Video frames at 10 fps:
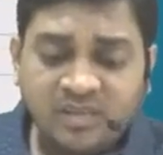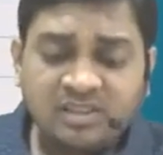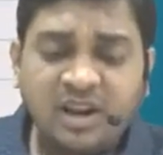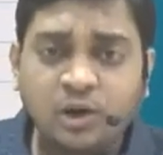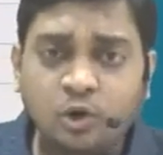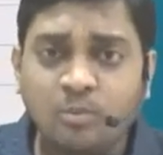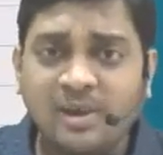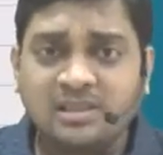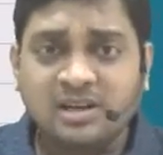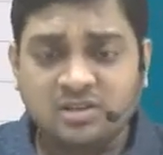There are two
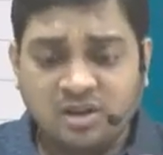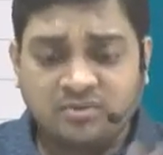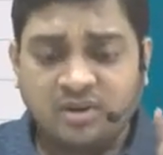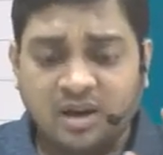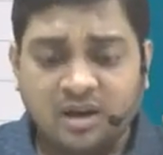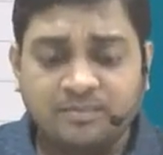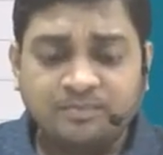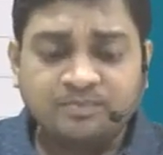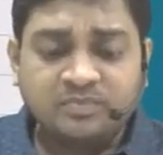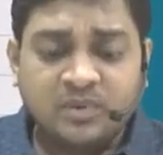methods of
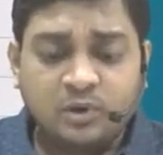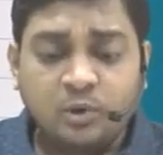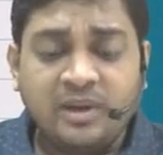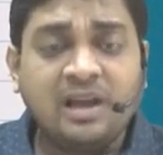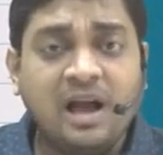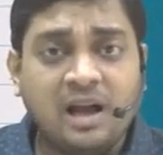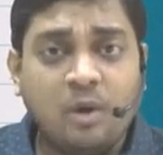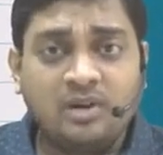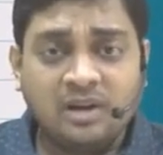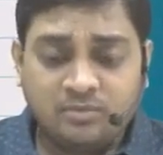doing
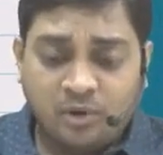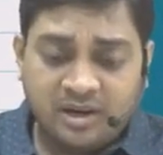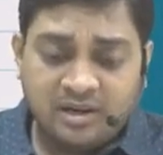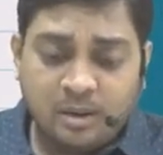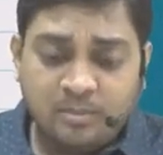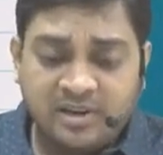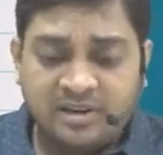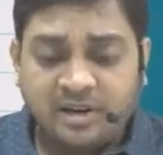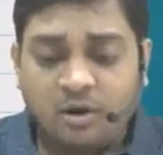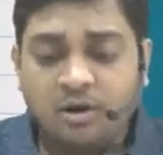accounting for
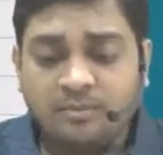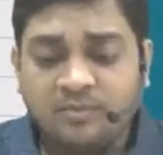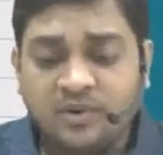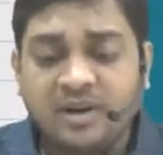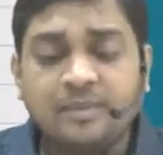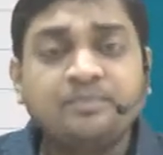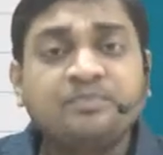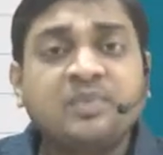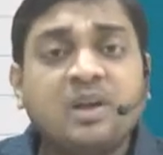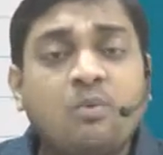incomplete record, right?
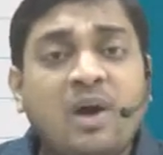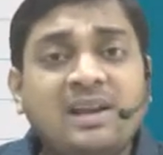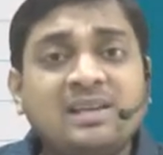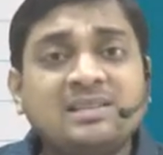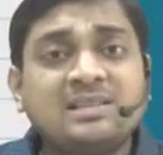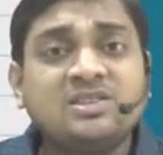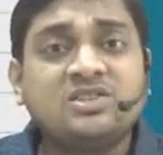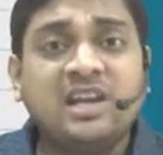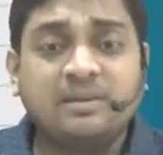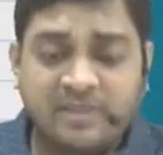One is
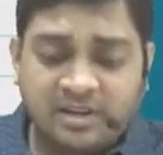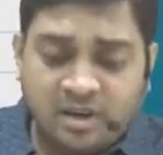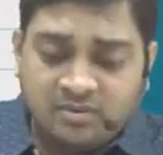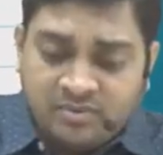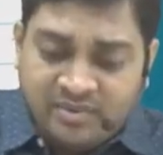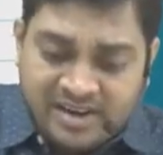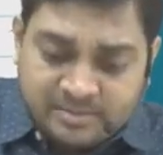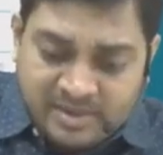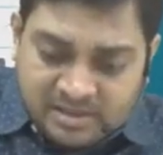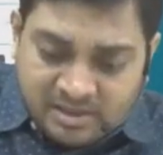statement of
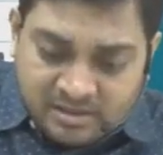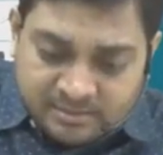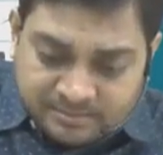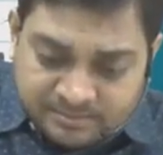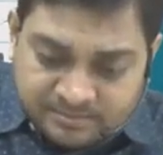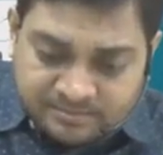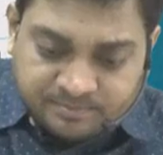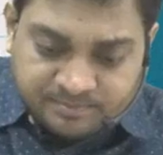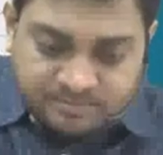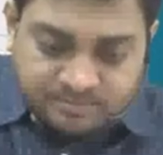affairs method.
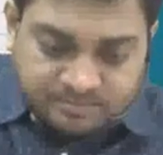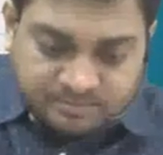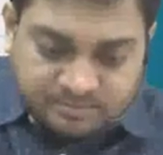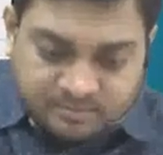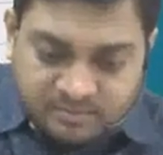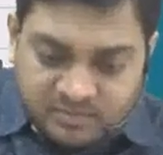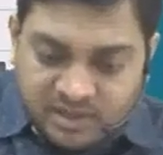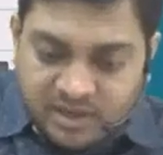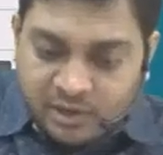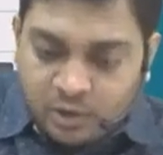
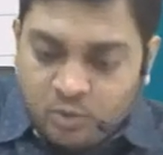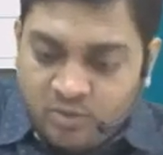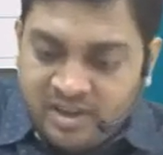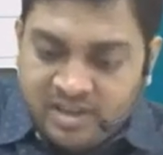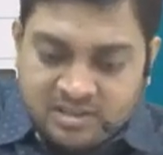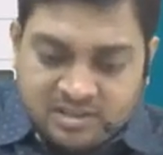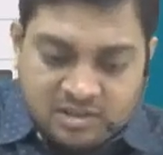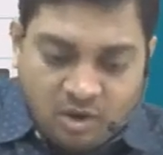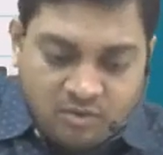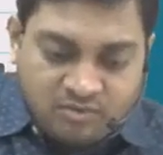There are two
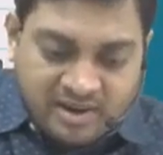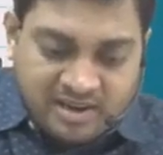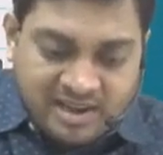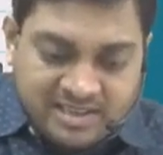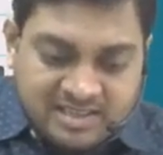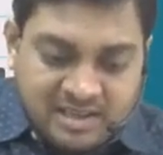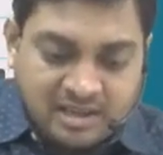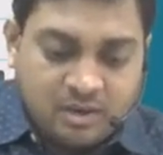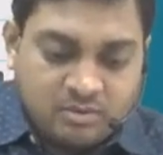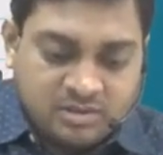ways of finalizing
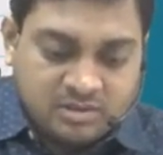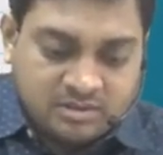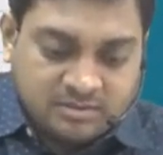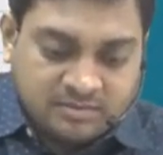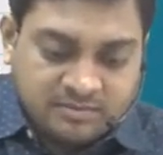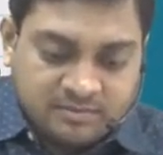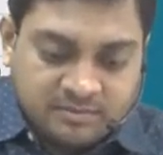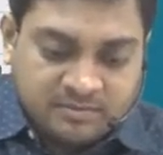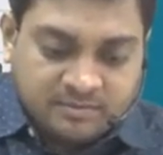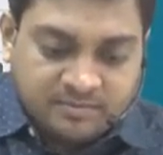accounts,
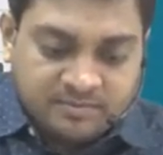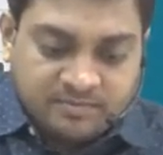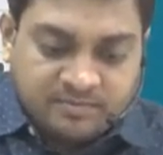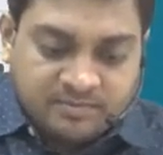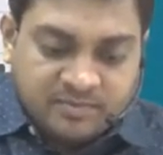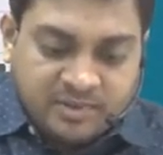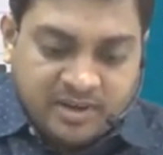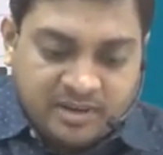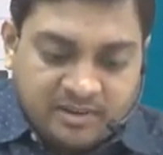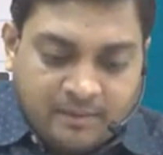
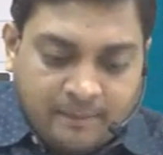right?